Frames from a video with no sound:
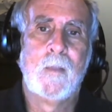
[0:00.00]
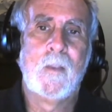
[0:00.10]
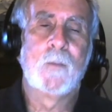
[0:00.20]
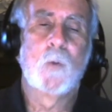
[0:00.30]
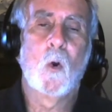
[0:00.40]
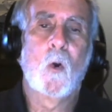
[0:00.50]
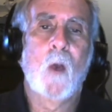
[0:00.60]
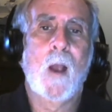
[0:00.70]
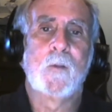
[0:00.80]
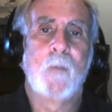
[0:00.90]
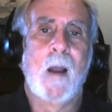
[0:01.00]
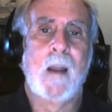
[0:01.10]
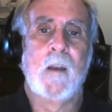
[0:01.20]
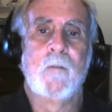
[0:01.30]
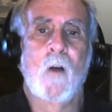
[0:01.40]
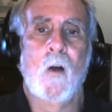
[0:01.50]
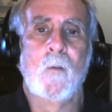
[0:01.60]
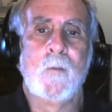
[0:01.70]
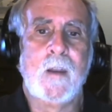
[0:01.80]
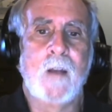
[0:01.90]
These programs might
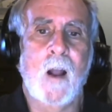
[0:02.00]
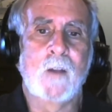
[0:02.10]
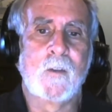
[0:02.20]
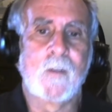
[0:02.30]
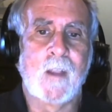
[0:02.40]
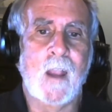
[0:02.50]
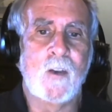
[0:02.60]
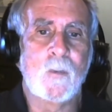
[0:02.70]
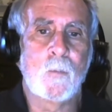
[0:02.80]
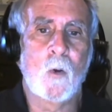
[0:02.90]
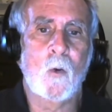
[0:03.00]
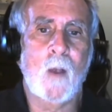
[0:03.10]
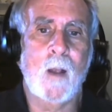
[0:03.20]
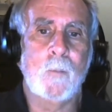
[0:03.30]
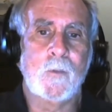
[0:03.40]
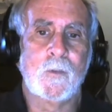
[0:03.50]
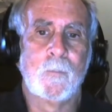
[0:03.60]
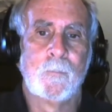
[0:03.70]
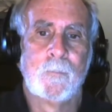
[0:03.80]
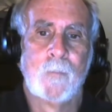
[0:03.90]
involve detoxification programs,
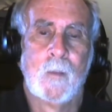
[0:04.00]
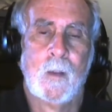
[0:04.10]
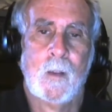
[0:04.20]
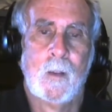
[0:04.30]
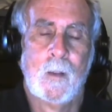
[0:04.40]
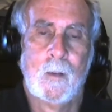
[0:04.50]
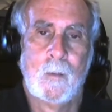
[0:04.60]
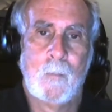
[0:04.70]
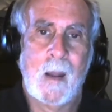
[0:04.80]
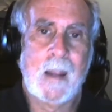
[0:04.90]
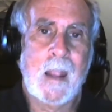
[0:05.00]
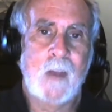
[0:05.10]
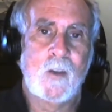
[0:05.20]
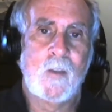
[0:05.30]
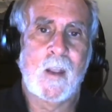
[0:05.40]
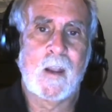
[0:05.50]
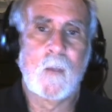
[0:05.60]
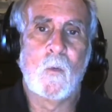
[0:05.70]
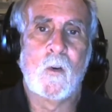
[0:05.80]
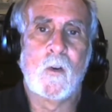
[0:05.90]
medication that
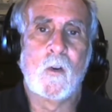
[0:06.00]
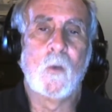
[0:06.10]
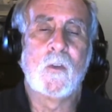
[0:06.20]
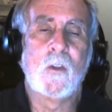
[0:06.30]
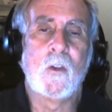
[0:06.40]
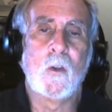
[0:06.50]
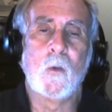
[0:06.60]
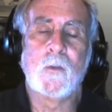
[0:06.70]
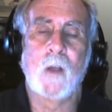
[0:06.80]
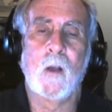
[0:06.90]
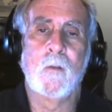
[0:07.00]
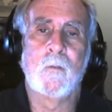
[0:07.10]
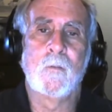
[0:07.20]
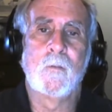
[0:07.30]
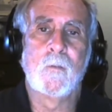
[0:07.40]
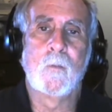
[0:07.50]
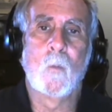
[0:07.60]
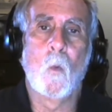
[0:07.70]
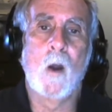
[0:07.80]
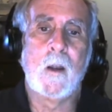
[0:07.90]
can reduce the use of
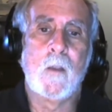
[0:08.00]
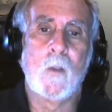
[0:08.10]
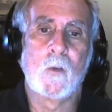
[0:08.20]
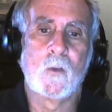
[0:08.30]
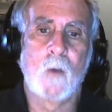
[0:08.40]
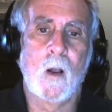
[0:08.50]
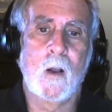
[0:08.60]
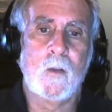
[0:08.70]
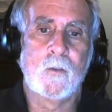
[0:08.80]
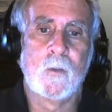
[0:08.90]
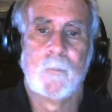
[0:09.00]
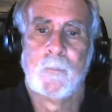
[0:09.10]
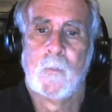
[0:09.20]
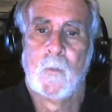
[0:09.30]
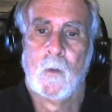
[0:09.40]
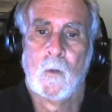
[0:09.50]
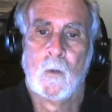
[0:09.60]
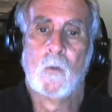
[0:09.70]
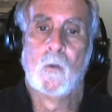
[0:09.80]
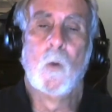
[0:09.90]
wanting those drugs,
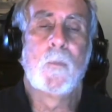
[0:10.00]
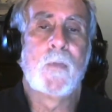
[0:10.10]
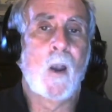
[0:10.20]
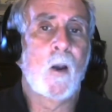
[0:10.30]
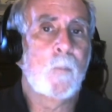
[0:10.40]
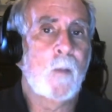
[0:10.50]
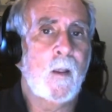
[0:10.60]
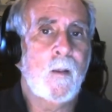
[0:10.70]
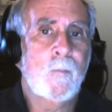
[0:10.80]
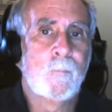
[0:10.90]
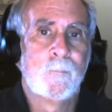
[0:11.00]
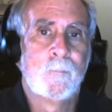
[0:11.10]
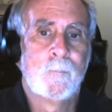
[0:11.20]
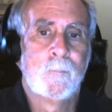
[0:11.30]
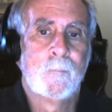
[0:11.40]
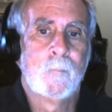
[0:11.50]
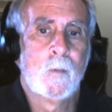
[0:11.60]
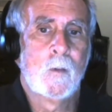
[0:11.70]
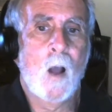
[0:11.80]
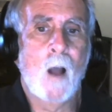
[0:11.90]
group therapy,
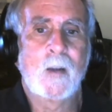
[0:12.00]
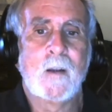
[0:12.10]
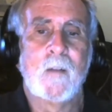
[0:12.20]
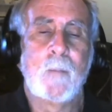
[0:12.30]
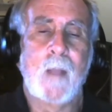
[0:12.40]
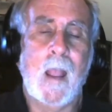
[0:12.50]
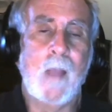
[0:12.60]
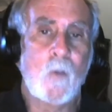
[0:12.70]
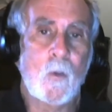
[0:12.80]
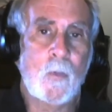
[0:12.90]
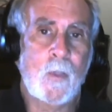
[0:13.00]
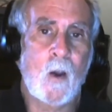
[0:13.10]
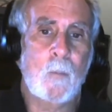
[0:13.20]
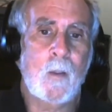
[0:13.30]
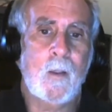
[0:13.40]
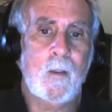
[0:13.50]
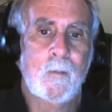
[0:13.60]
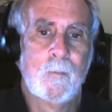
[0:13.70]
cognitive behavior therapy,